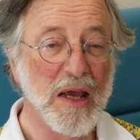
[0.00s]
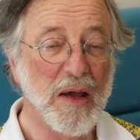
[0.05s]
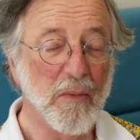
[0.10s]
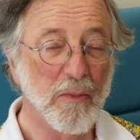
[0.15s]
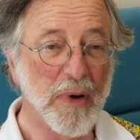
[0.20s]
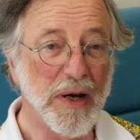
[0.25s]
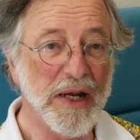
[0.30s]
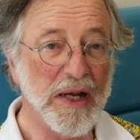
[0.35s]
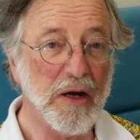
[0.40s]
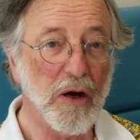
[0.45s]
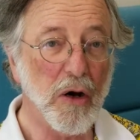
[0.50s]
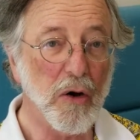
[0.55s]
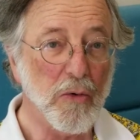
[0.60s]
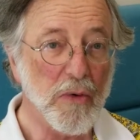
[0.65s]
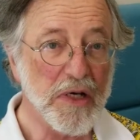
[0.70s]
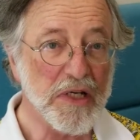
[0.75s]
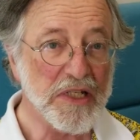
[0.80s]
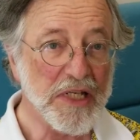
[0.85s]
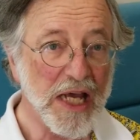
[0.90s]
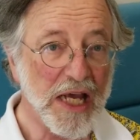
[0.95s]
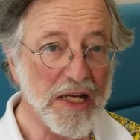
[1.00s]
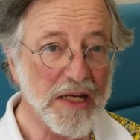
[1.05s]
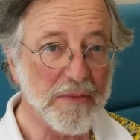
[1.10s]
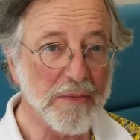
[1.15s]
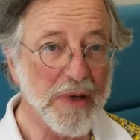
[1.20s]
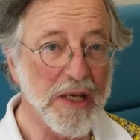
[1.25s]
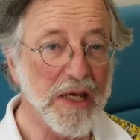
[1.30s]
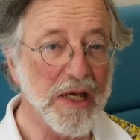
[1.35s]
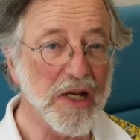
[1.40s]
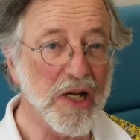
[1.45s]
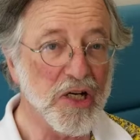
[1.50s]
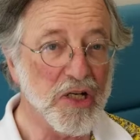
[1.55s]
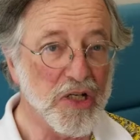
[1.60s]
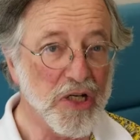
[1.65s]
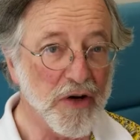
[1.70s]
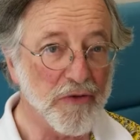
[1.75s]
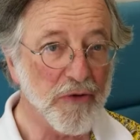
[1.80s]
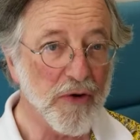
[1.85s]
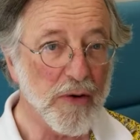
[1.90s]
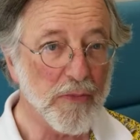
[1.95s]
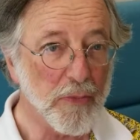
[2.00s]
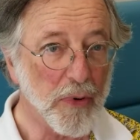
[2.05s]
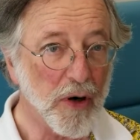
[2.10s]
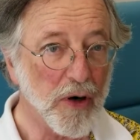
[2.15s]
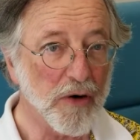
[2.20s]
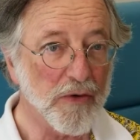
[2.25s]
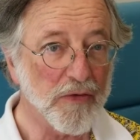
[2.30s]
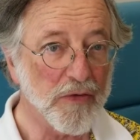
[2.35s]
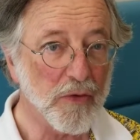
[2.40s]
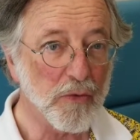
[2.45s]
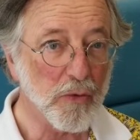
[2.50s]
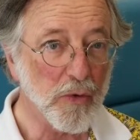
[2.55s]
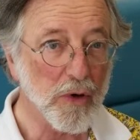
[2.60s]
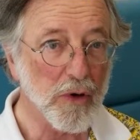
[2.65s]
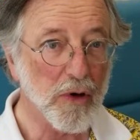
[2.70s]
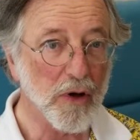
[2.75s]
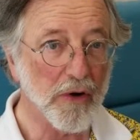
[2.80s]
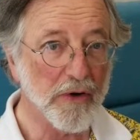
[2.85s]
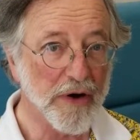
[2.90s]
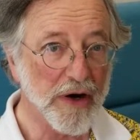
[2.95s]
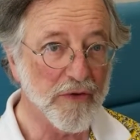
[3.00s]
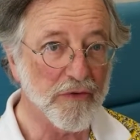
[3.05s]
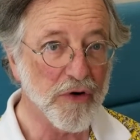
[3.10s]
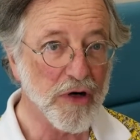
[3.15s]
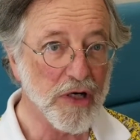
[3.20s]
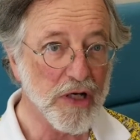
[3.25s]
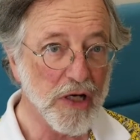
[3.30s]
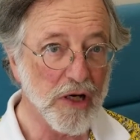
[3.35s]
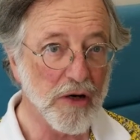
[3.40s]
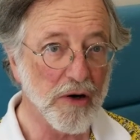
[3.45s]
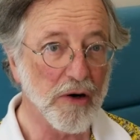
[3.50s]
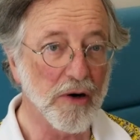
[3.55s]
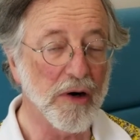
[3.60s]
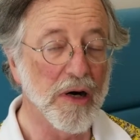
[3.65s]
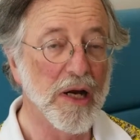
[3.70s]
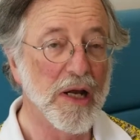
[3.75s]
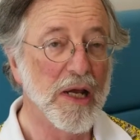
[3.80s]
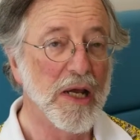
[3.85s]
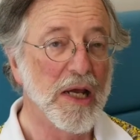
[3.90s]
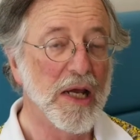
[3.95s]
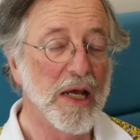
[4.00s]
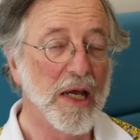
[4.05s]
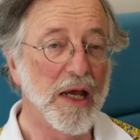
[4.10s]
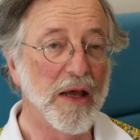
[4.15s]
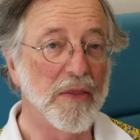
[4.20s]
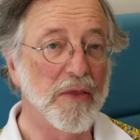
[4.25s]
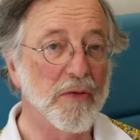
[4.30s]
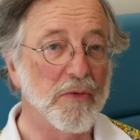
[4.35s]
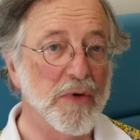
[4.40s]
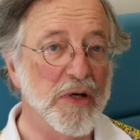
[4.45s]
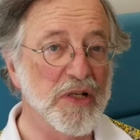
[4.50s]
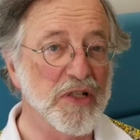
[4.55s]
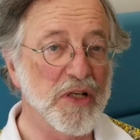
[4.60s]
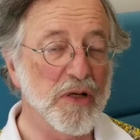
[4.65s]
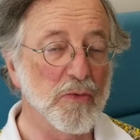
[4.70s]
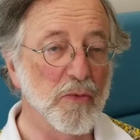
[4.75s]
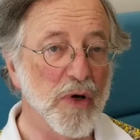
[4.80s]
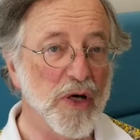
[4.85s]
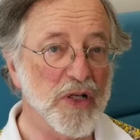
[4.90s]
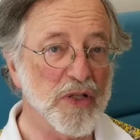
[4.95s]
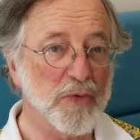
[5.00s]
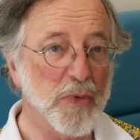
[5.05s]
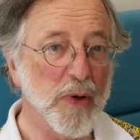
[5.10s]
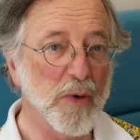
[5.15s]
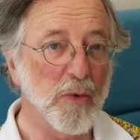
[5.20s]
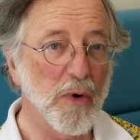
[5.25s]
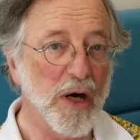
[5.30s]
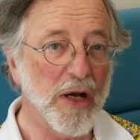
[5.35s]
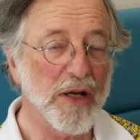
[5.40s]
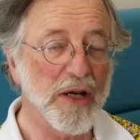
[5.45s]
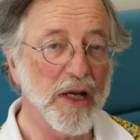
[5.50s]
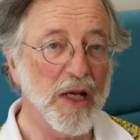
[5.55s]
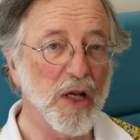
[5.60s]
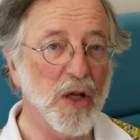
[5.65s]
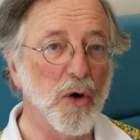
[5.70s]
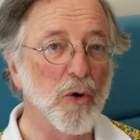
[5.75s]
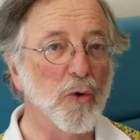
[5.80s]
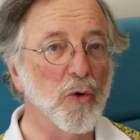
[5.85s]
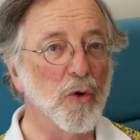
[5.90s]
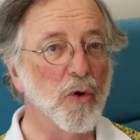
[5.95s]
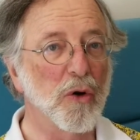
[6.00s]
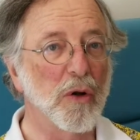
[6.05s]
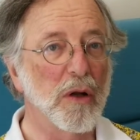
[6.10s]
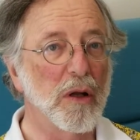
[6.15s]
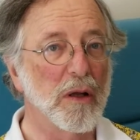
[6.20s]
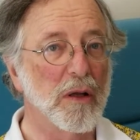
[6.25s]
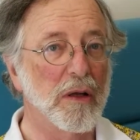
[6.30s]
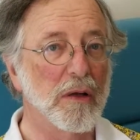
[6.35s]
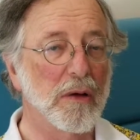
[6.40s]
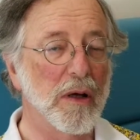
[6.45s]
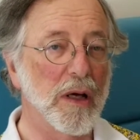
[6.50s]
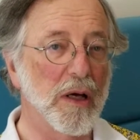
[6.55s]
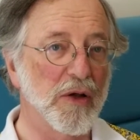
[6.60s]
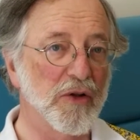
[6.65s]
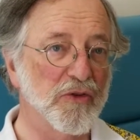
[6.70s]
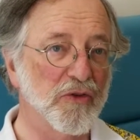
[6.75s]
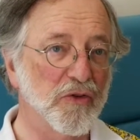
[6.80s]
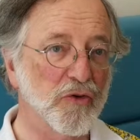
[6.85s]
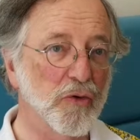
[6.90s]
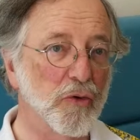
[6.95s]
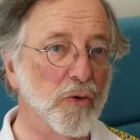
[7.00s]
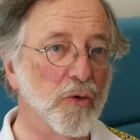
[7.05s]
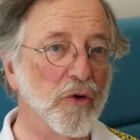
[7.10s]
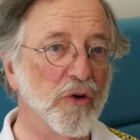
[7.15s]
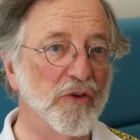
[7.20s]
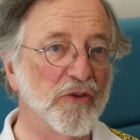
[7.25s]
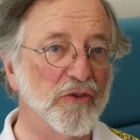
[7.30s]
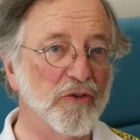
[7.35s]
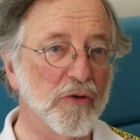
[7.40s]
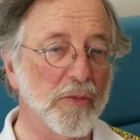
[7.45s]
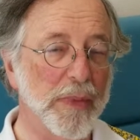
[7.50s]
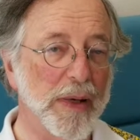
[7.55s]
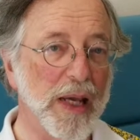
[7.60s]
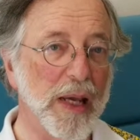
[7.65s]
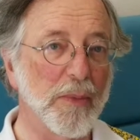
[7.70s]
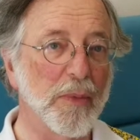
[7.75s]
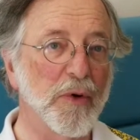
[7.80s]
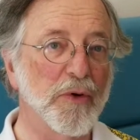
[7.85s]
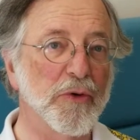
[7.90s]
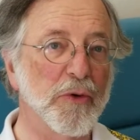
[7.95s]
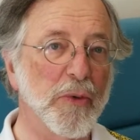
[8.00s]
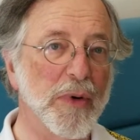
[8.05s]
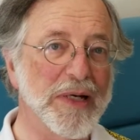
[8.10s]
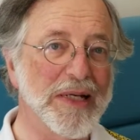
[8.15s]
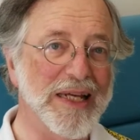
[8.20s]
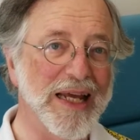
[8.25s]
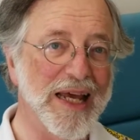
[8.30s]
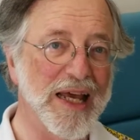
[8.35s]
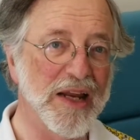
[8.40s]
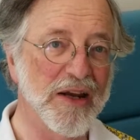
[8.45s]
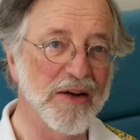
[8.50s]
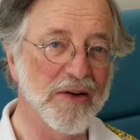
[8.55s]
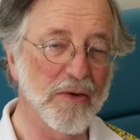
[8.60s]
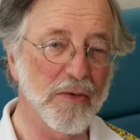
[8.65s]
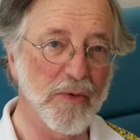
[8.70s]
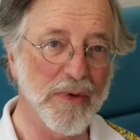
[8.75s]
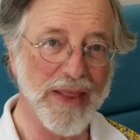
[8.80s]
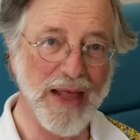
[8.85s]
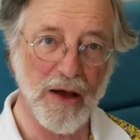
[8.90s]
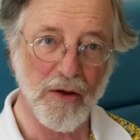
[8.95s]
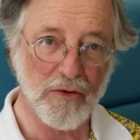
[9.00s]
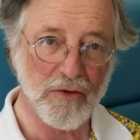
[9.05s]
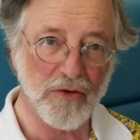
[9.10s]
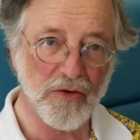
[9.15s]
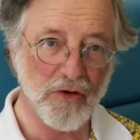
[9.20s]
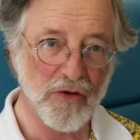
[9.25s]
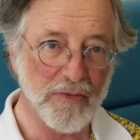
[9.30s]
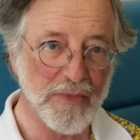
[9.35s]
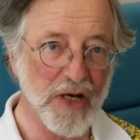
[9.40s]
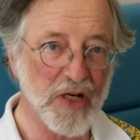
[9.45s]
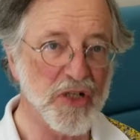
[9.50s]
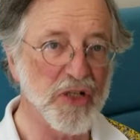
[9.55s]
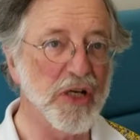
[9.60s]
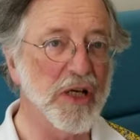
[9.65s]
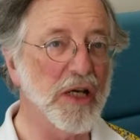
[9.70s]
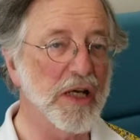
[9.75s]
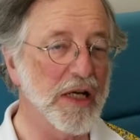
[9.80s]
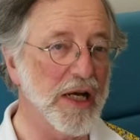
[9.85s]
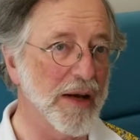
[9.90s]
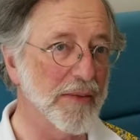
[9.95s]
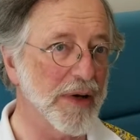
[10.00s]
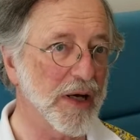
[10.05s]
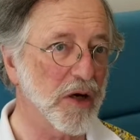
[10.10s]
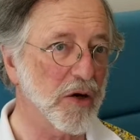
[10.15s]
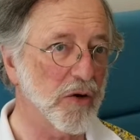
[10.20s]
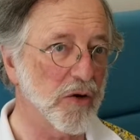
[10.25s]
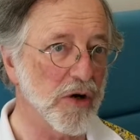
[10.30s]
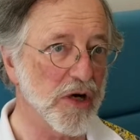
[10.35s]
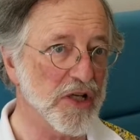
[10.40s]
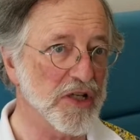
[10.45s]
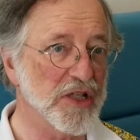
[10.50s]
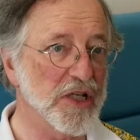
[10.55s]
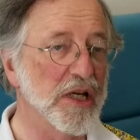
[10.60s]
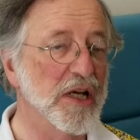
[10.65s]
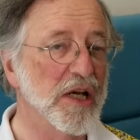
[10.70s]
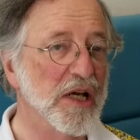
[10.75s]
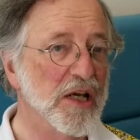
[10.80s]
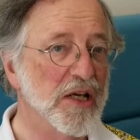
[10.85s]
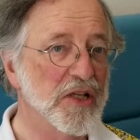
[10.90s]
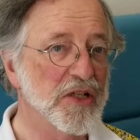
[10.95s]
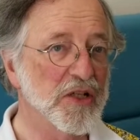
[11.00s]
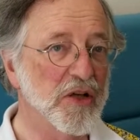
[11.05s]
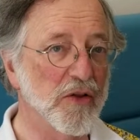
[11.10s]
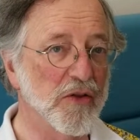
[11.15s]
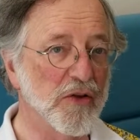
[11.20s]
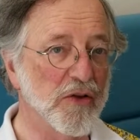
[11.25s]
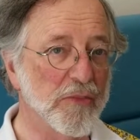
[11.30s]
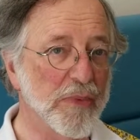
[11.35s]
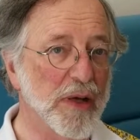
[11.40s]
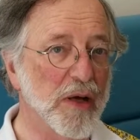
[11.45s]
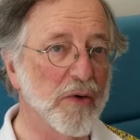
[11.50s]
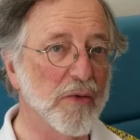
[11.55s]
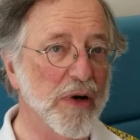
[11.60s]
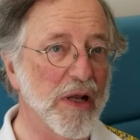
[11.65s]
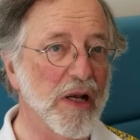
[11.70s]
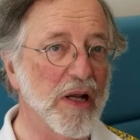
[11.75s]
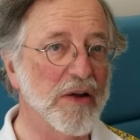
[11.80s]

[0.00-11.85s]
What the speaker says: but it always had to be in a different part of the world every year. And the reason was we wanted local schools to be able to attend without too much economic cost. So there'd be a real